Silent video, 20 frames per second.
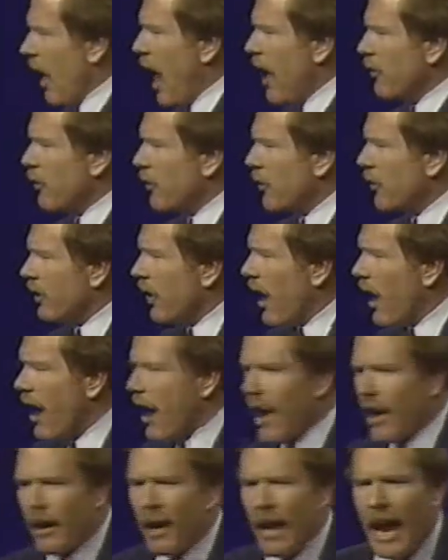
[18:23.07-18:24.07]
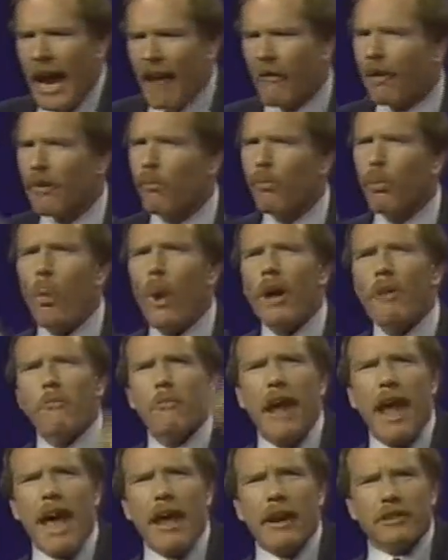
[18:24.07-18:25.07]
under God, and that
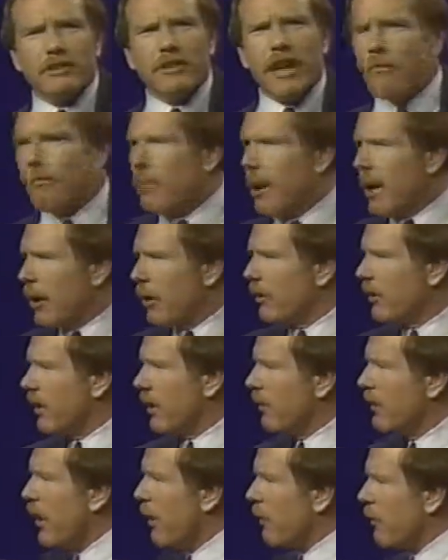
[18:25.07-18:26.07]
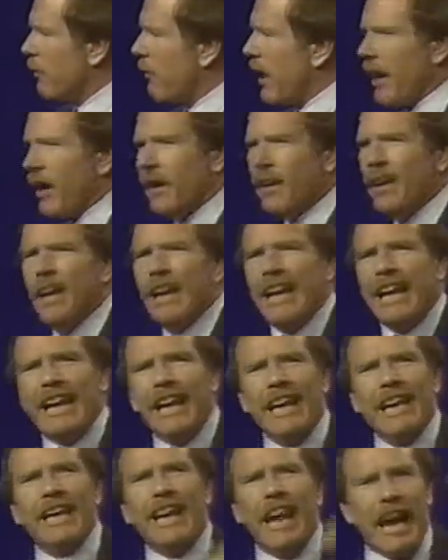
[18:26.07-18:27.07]
one man is not better than another man.
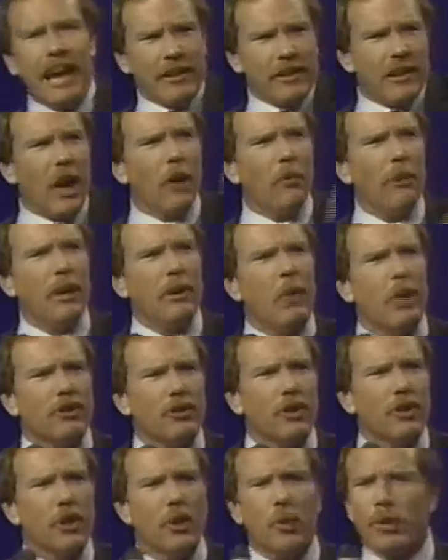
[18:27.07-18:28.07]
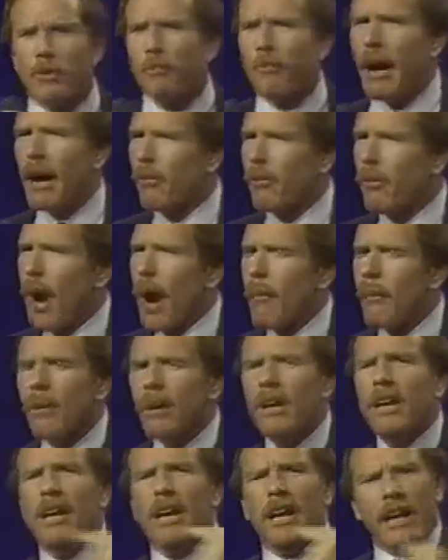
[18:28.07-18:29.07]
He can't tell me what to do with my
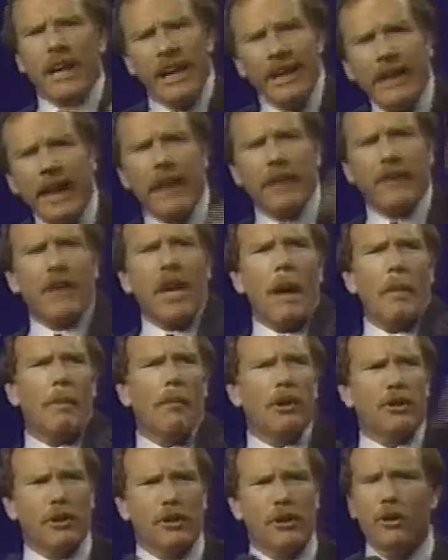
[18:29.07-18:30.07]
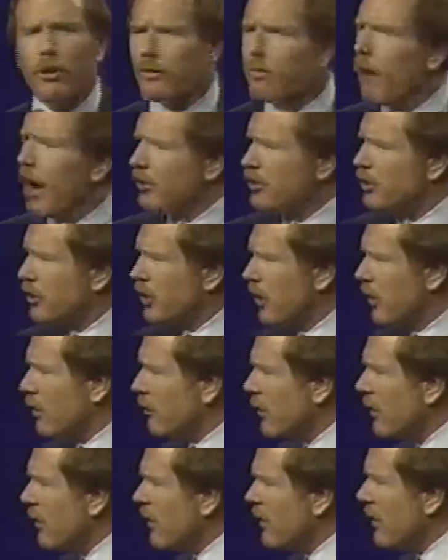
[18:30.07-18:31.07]
property. He can't tell me what to do with my
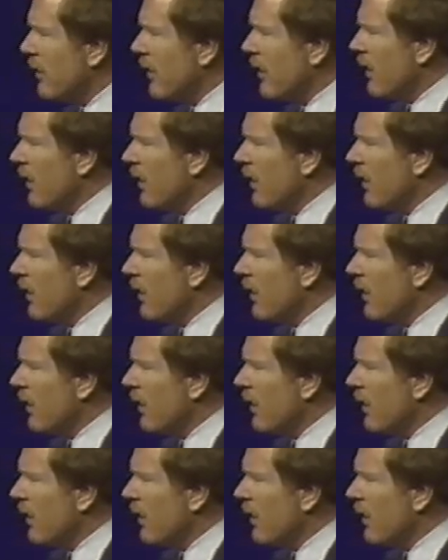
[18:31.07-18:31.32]
children.